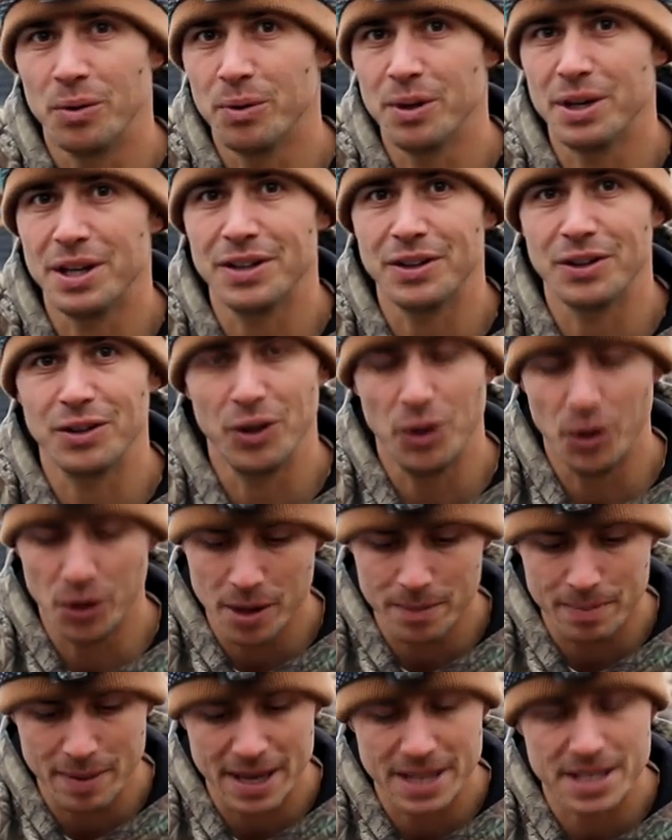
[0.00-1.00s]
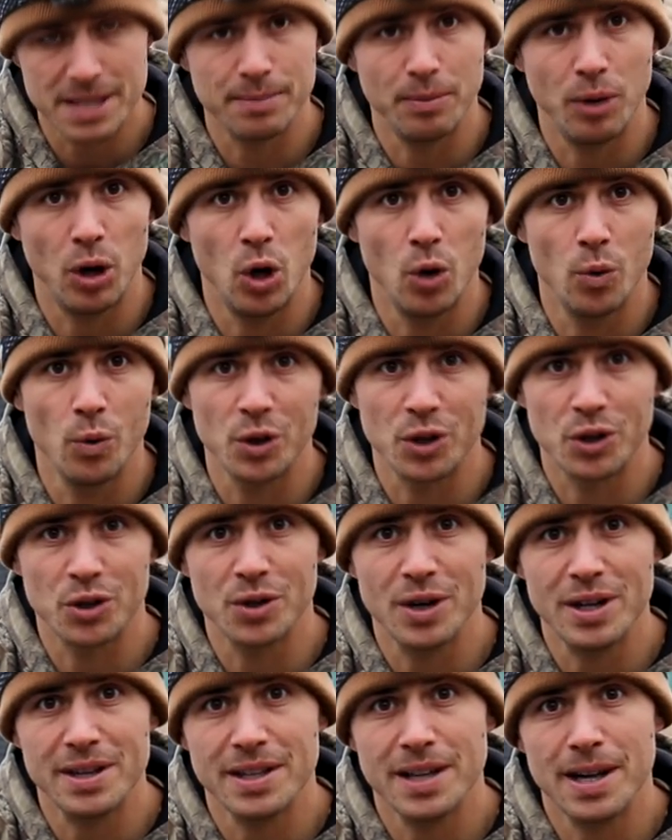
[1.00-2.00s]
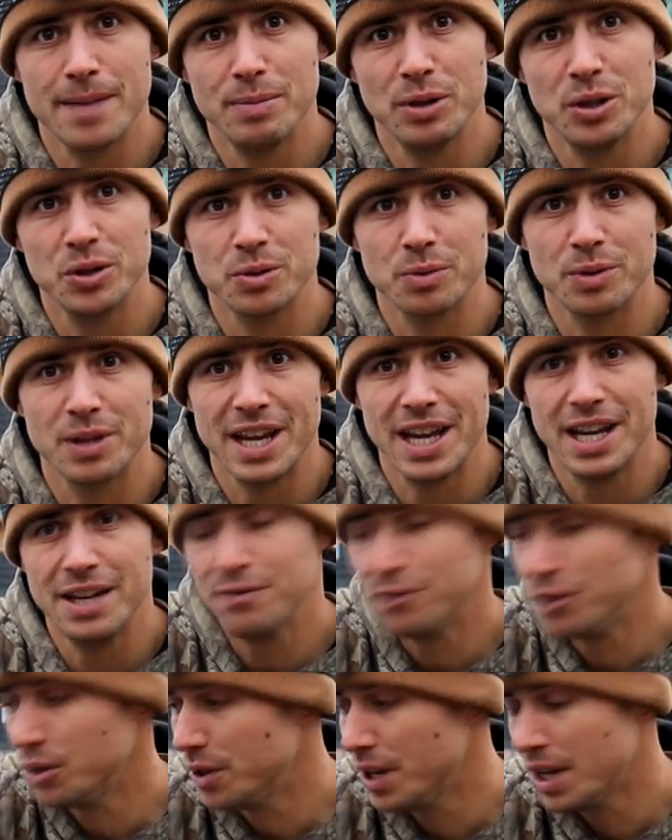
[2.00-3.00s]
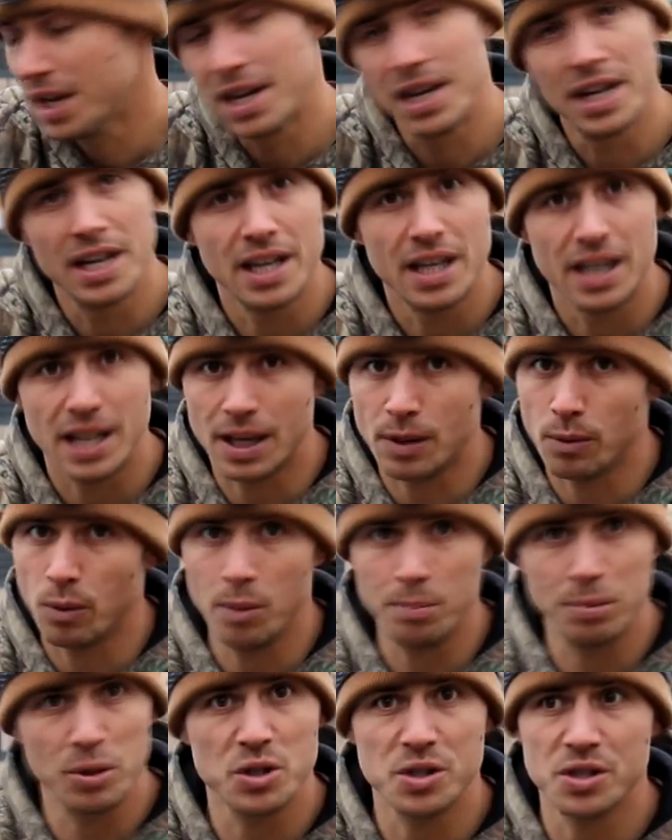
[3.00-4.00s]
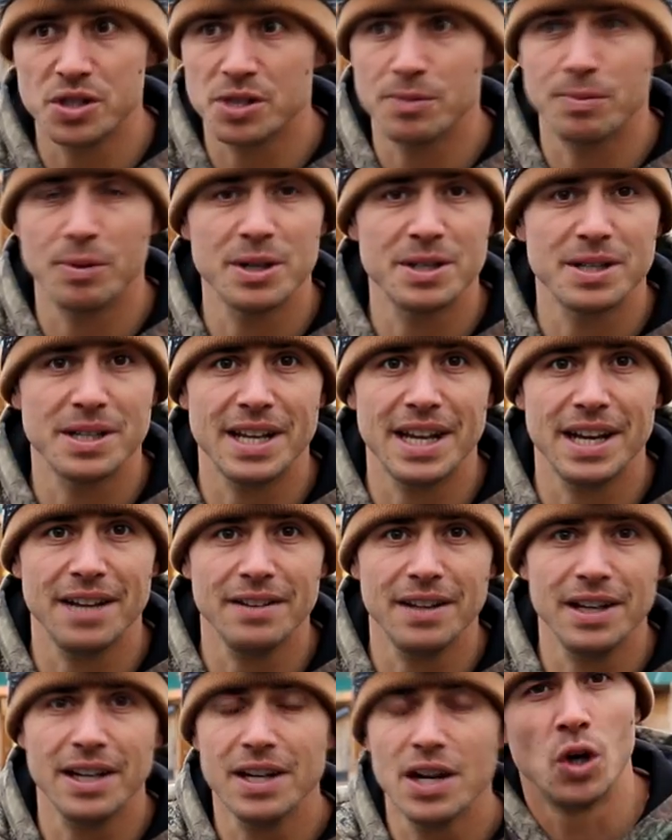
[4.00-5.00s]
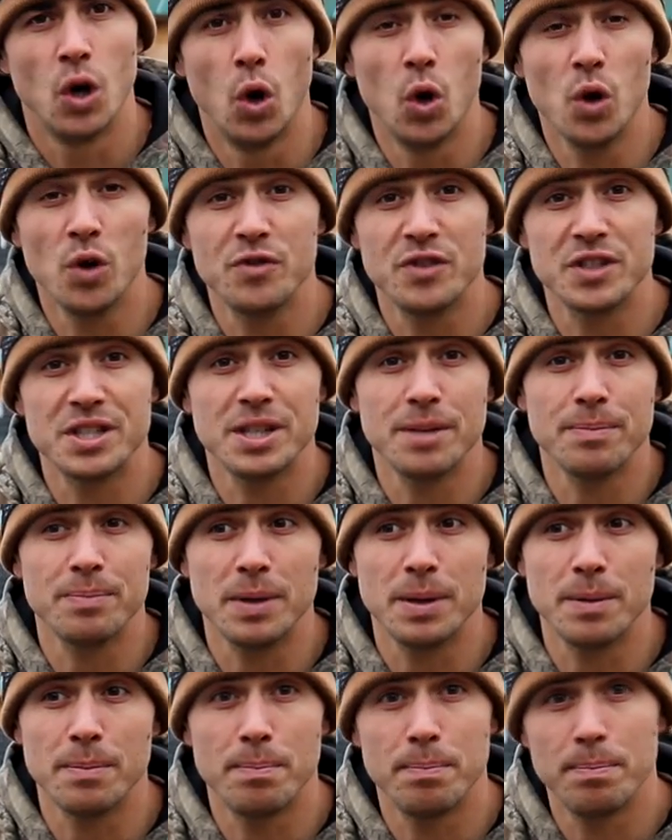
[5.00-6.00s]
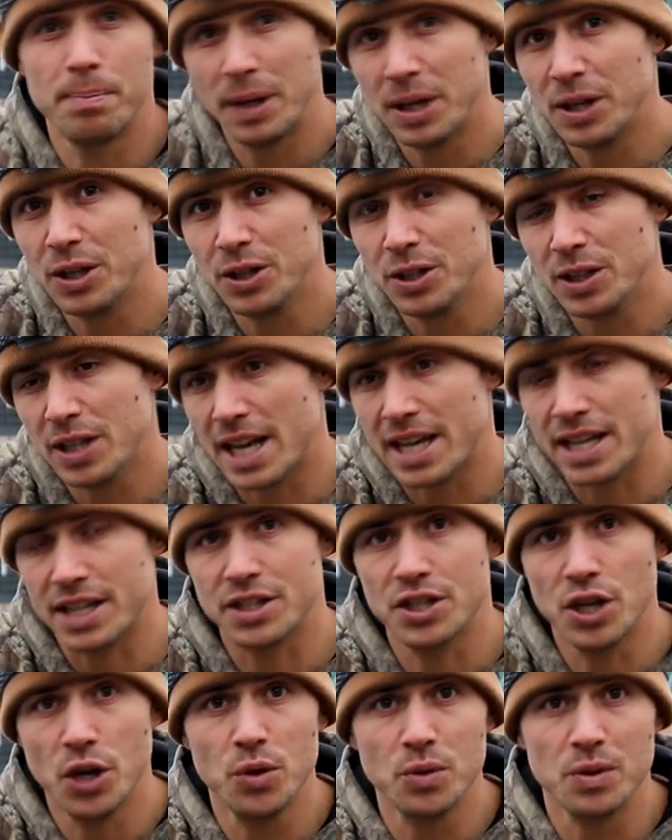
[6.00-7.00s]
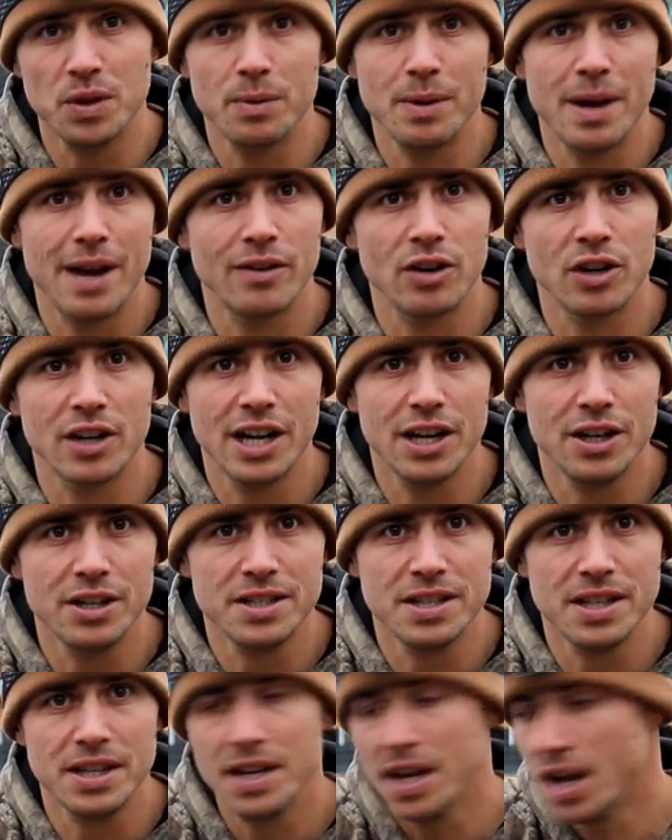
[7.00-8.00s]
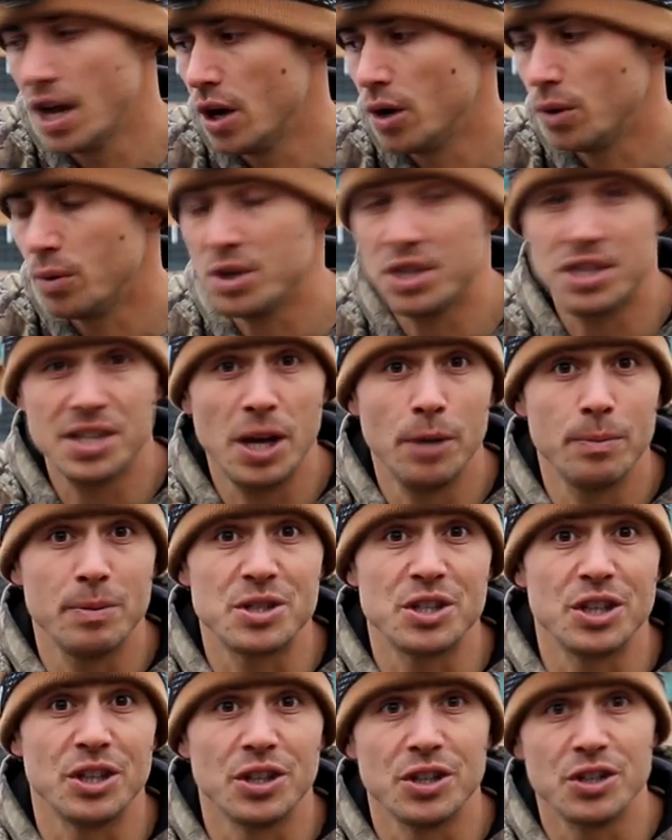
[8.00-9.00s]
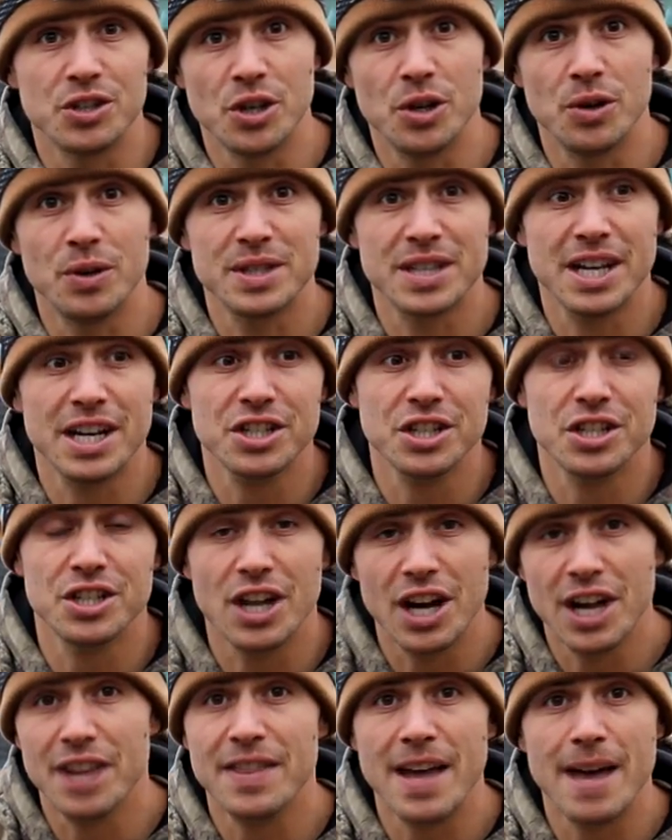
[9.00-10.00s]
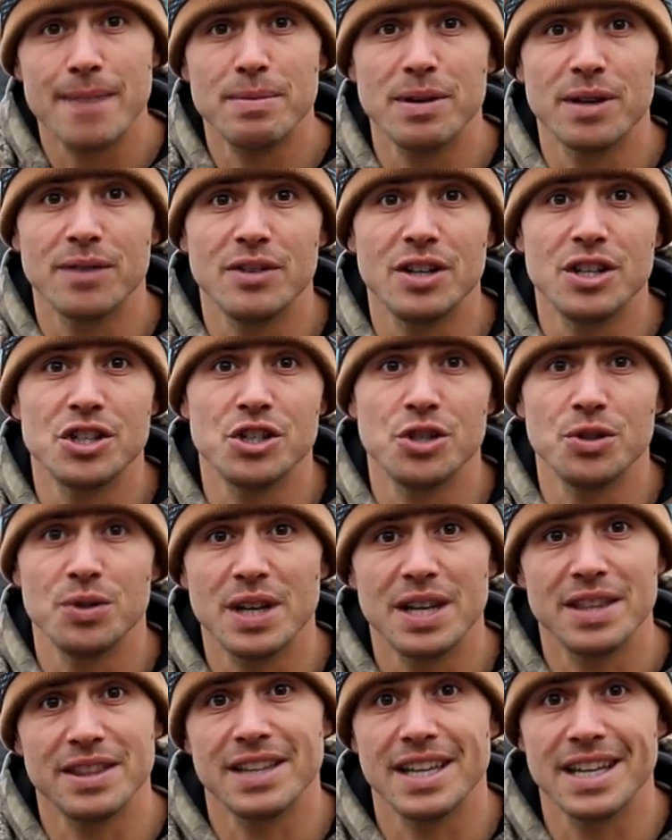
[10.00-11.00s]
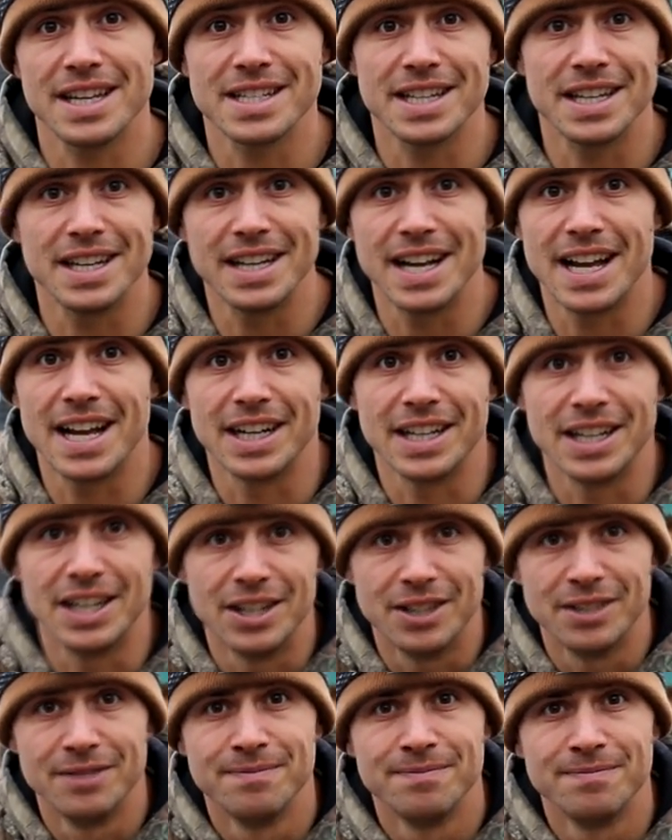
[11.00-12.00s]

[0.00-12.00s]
We either load up a small wooden crate that I built with canned food, and one person just brings it down there. Or if it's something bigger, like a tote that we have our carrots in, we just help each other. So it's actually not that big of an issue getting things in and out of here.